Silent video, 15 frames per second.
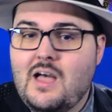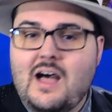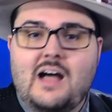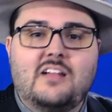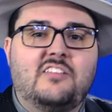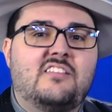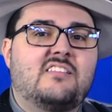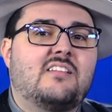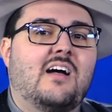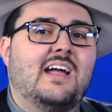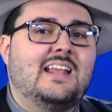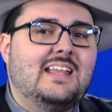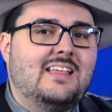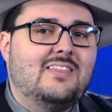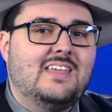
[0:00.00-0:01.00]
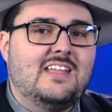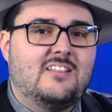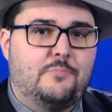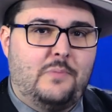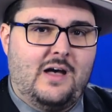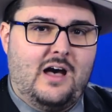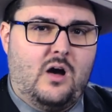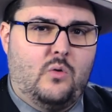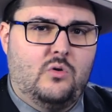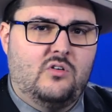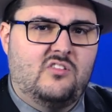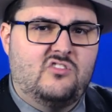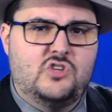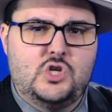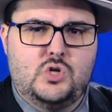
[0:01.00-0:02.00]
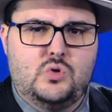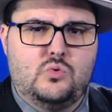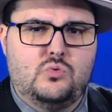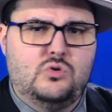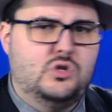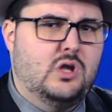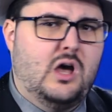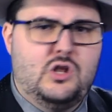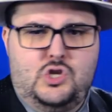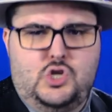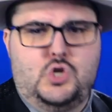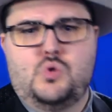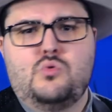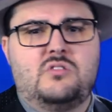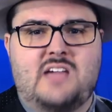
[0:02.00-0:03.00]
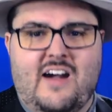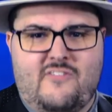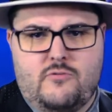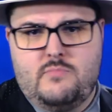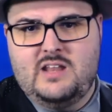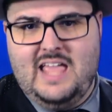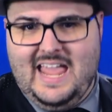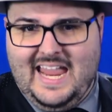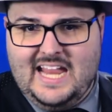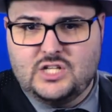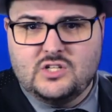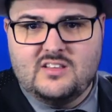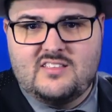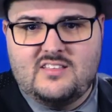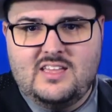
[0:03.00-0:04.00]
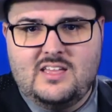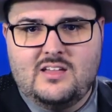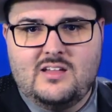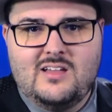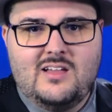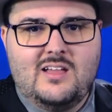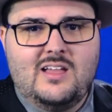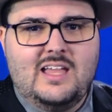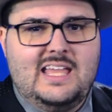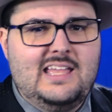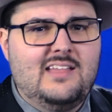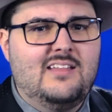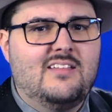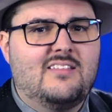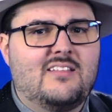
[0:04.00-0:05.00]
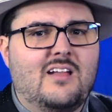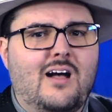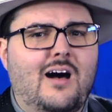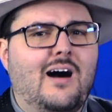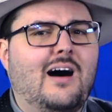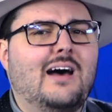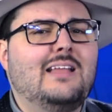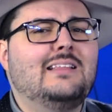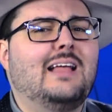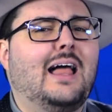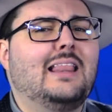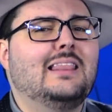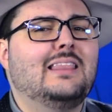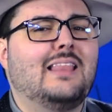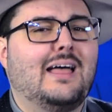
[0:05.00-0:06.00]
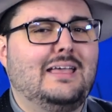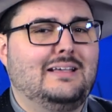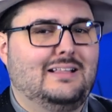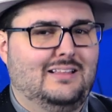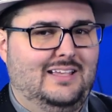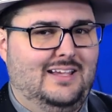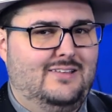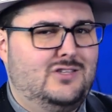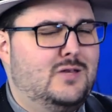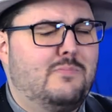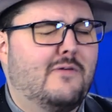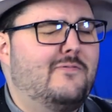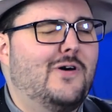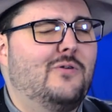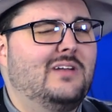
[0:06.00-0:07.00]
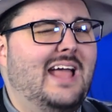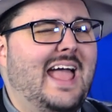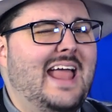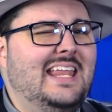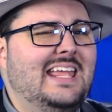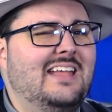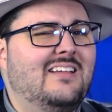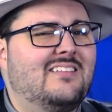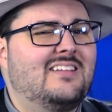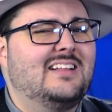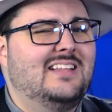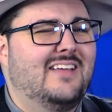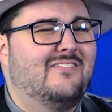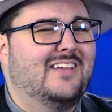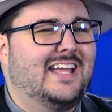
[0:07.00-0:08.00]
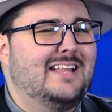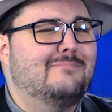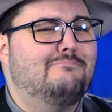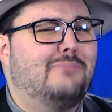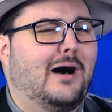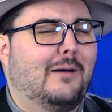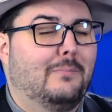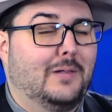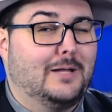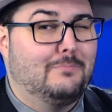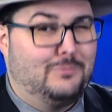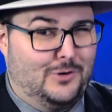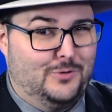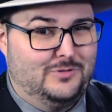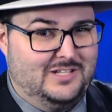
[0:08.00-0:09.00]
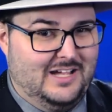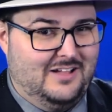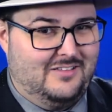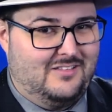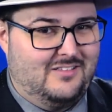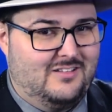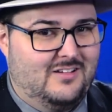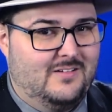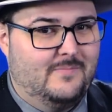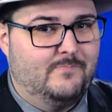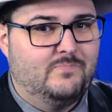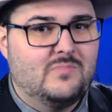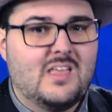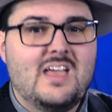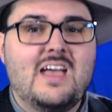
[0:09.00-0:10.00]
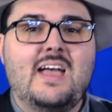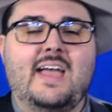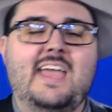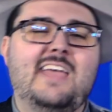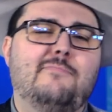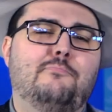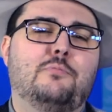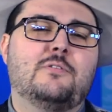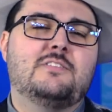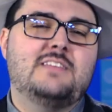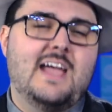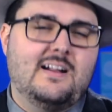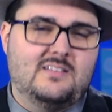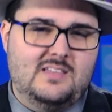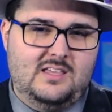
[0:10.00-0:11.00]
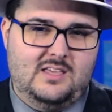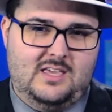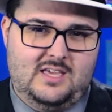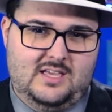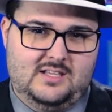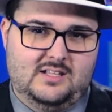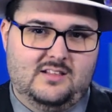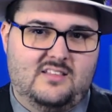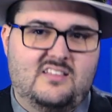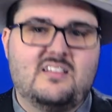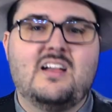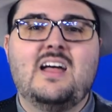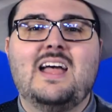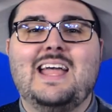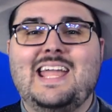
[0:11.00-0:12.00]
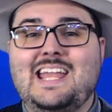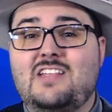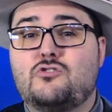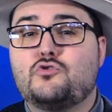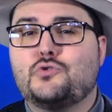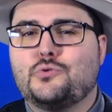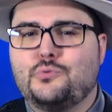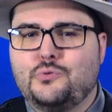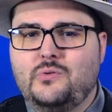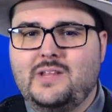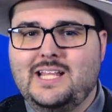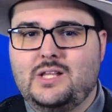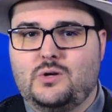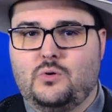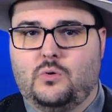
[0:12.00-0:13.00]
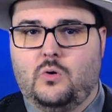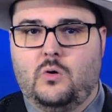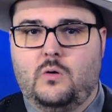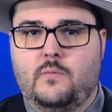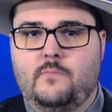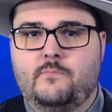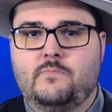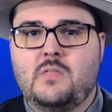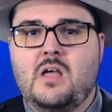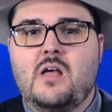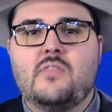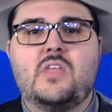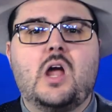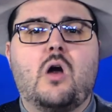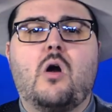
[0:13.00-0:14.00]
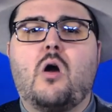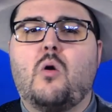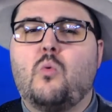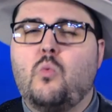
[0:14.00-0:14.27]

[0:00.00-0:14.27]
assigning these powers to a new government agency is unlikely to provoke any significant public protest. If protecting kids is truly the goal, there are